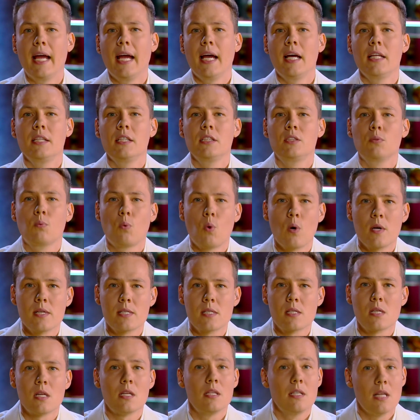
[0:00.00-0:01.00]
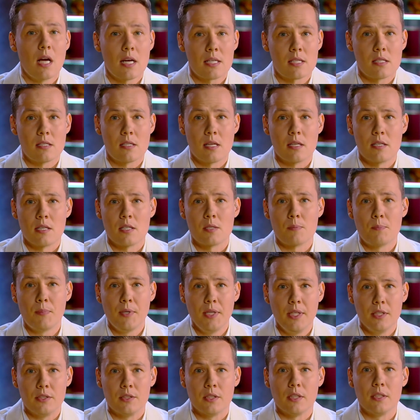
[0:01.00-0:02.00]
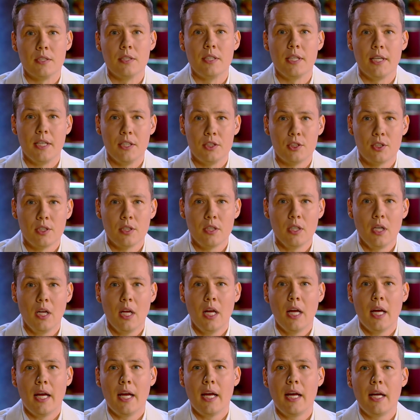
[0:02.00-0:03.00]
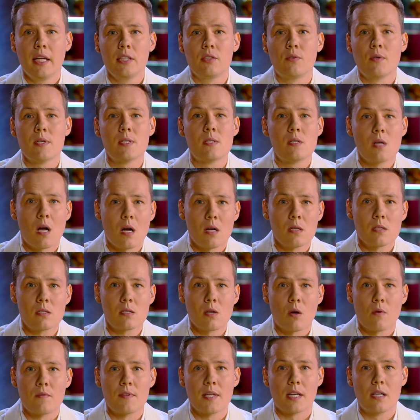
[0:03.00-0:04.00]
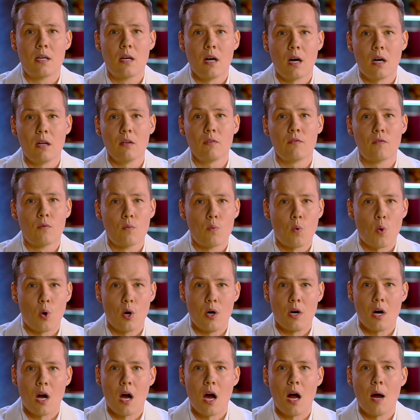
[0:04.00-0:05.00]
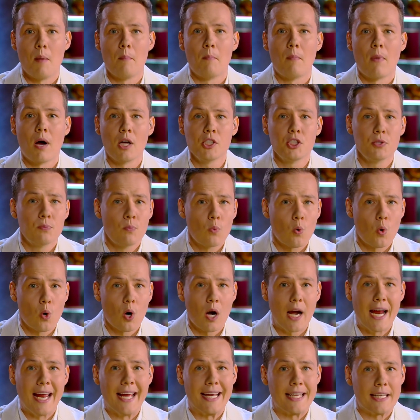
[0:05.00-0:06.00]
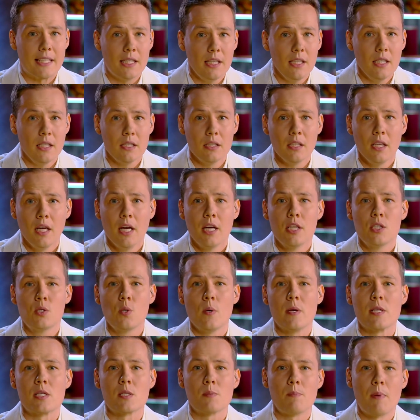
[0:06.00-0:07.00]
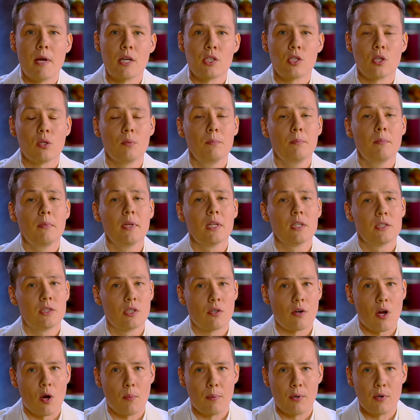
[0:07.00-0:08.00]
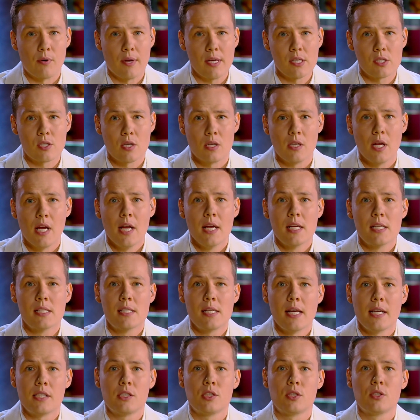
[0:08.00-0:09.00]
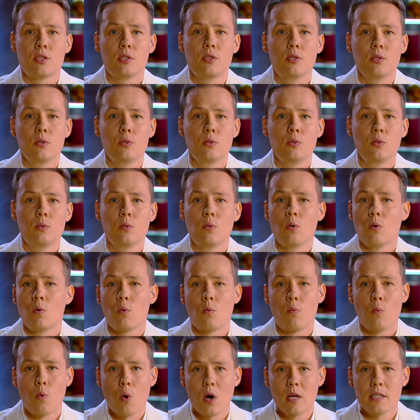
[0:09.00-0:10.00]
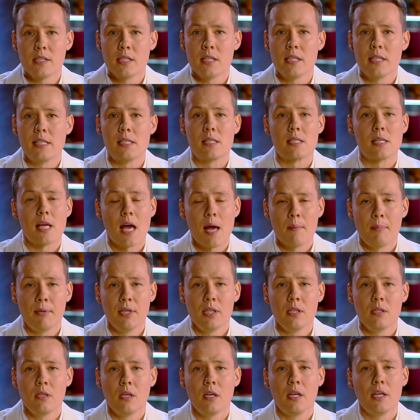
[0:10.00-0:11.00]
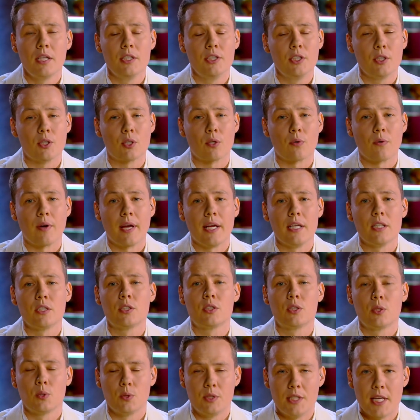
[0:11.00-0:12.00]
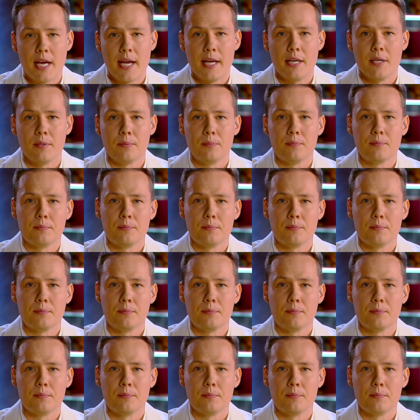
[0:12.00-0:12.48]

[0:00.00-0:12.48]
And it's worth nothing that the speed, nature, and results of the Gulf War are much more akin to a special military operation than to what is happening in Ukraine today.